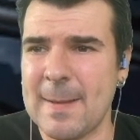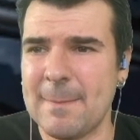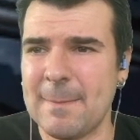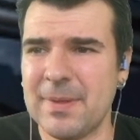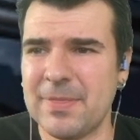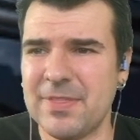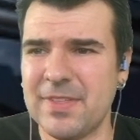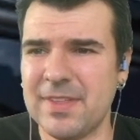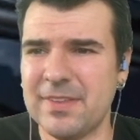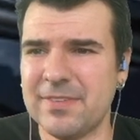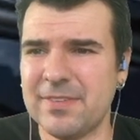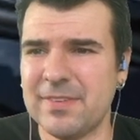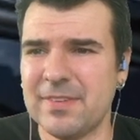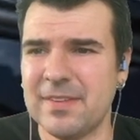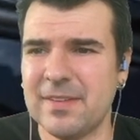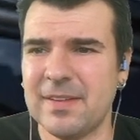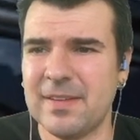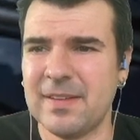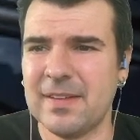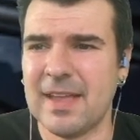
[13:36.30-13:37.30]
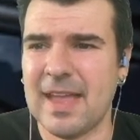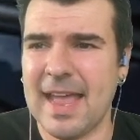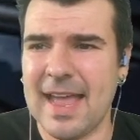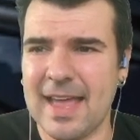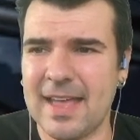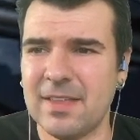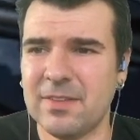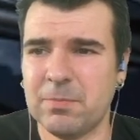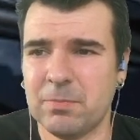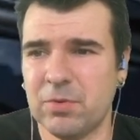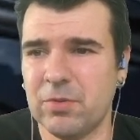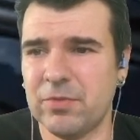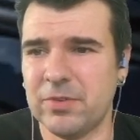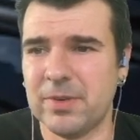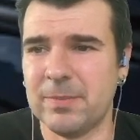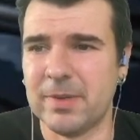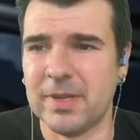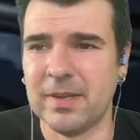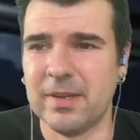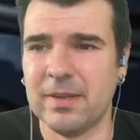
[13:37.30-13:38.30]
But this has proven
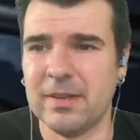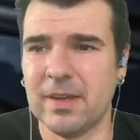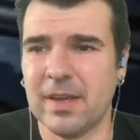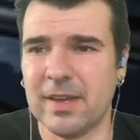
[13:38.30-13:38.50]
to be